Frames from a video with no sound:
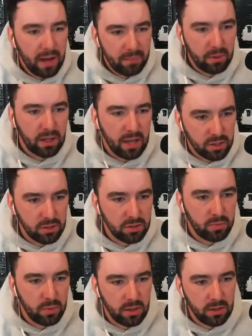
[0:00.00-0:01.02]
applications
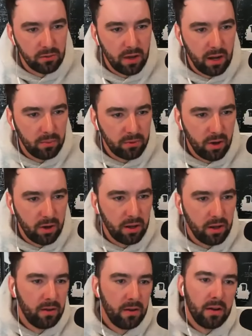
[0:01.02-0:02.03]
being developed on
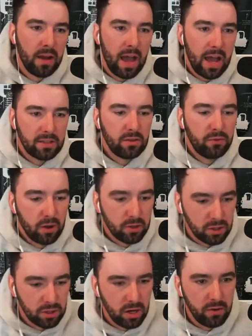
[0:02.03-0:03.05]
it as a
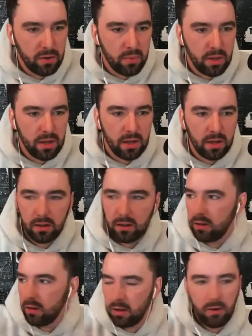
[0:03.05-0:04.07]
function of it being
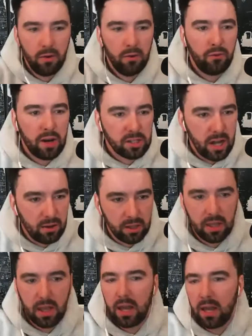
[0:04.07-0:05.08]
fresh out the
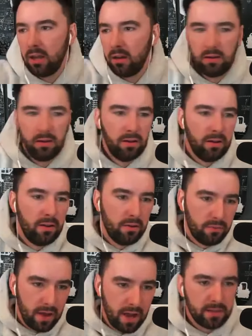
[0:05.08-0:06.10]
gate,
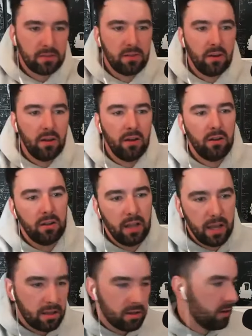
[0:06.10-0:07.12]
faster.
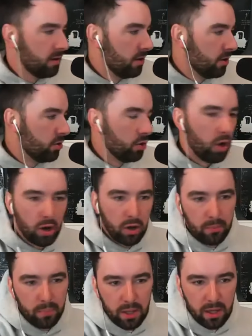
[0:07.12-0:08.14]
Like you're not
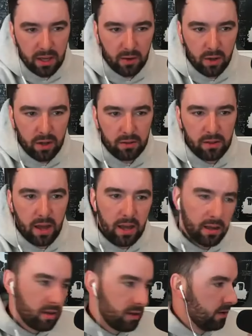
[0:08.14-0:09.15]
competing with
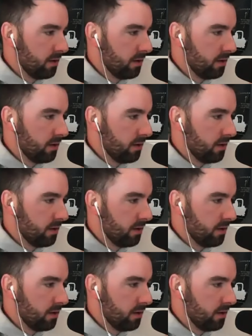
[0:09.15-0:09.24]
like